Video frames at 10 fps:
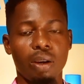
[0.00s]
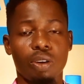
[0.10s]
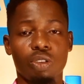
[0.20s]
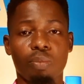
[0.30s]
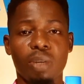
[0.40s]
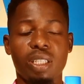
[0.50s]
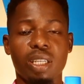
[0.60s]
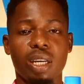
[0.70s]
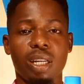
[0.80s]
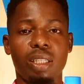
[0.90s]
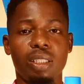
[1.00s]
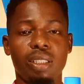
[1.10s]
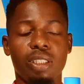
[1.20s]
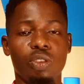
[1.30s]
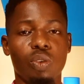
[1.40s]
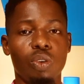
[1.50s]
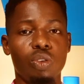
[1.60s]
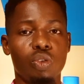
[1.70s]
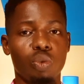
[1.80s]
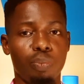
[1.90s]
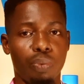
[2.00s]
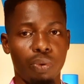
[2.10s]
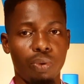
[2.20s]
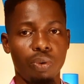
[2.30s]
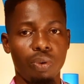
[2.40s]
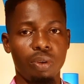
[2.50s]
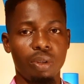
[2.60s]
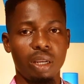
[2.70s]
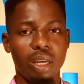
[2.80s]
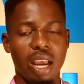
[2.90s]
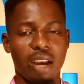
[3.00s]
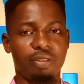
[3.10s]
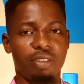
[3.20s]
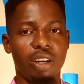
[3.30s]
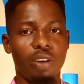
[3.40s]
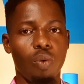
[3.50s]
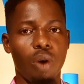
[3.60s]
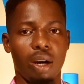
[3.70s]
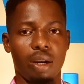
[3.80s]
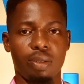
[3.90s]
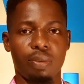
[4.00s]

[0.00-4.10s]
automatically it is going to pull after a while